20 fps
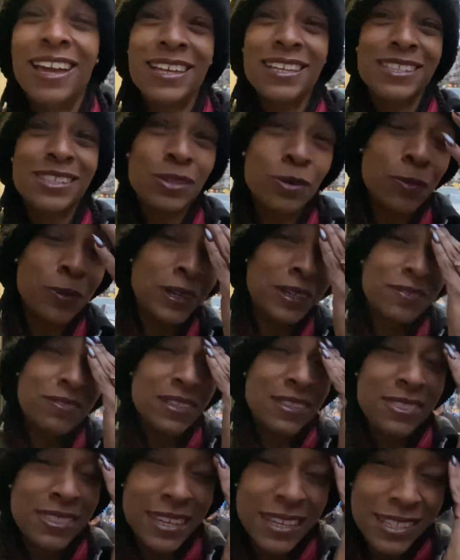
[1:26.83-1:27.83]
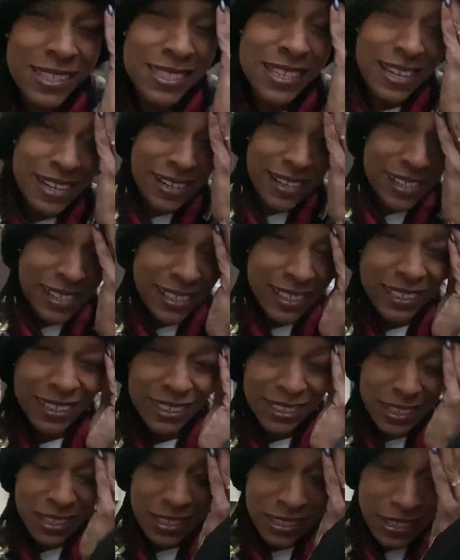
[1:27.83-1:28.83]
so one of the things that
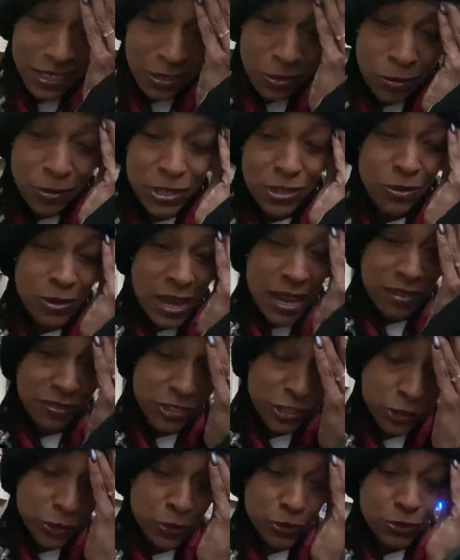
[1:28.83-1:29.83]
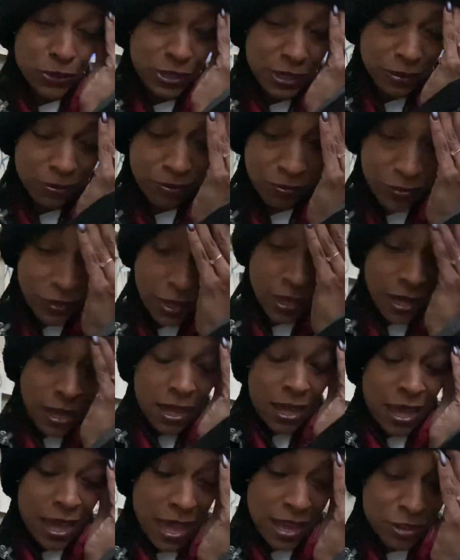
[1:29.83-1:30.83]
when you have children
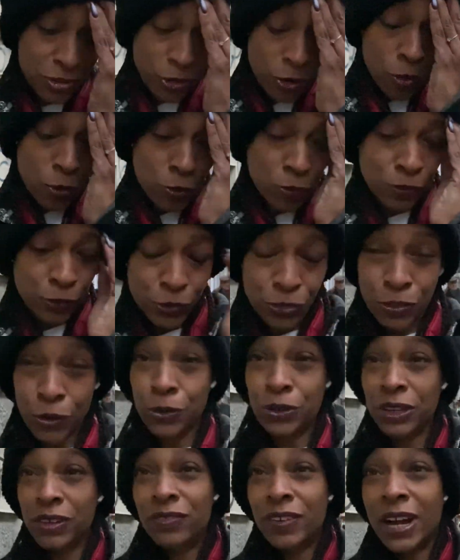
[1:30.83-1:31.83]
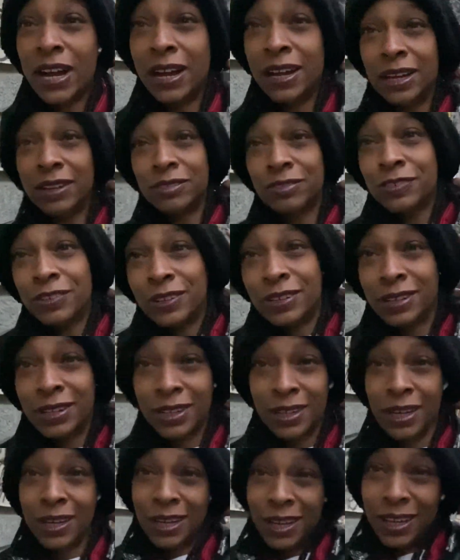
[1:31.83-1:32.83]
and you're over 35,
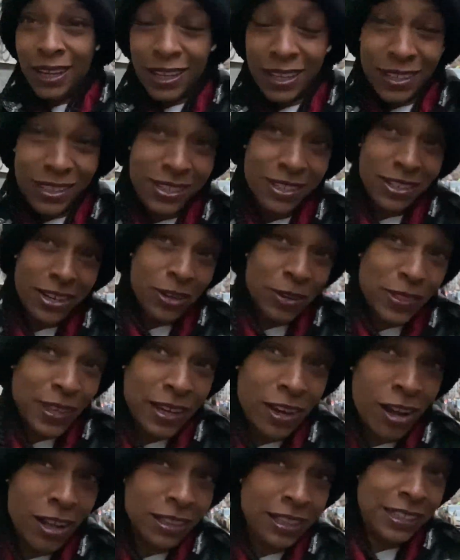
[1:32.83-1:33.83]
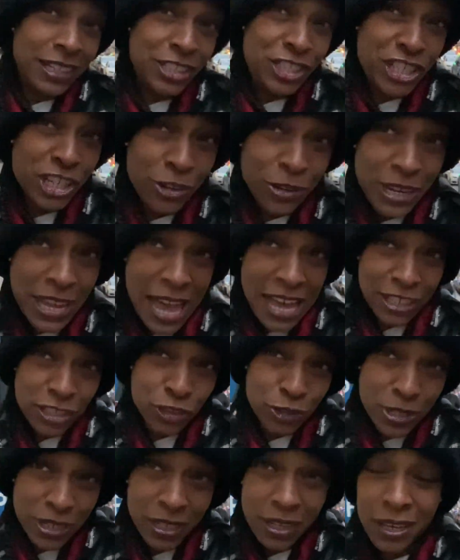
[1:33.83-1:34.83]
you know, they call it a
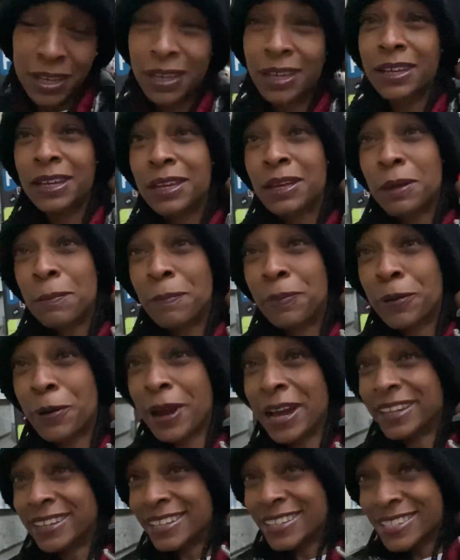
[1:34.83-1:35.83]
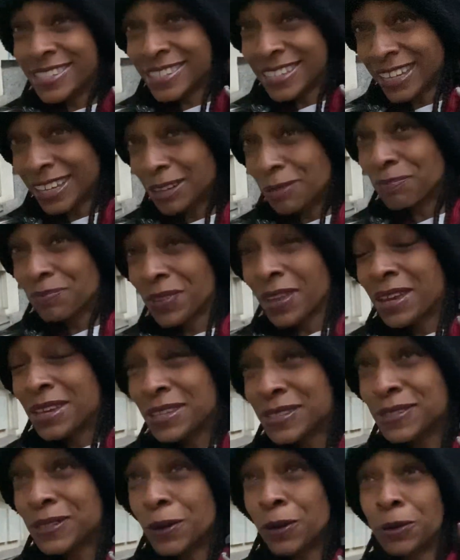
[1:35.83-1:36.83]
geriatric pregnancy.
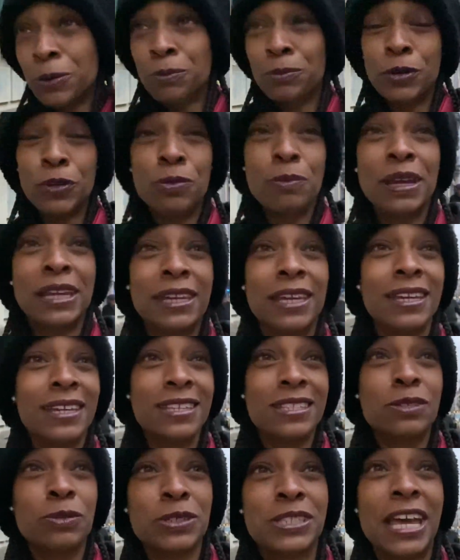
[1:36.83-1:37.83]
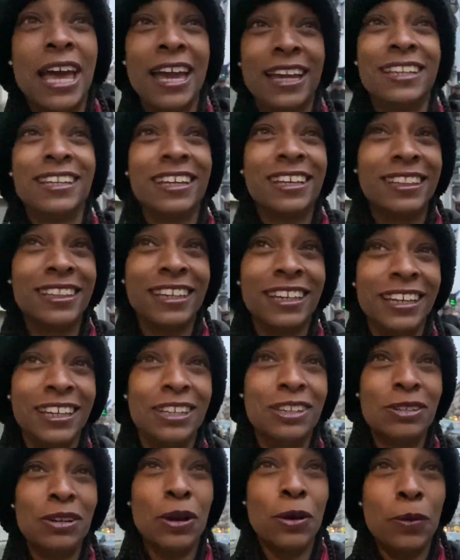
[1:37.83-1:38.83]
So both my kids were
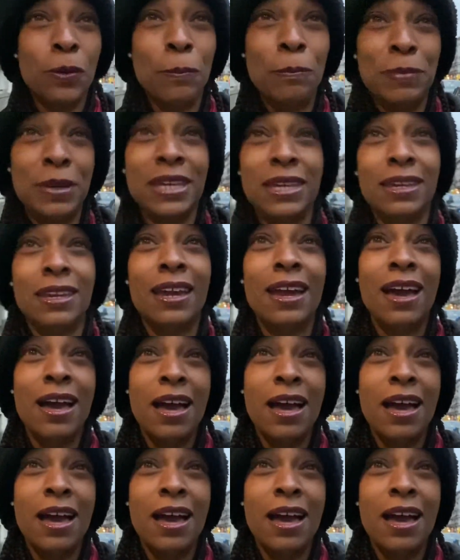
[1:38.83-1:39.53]
technically, you know, me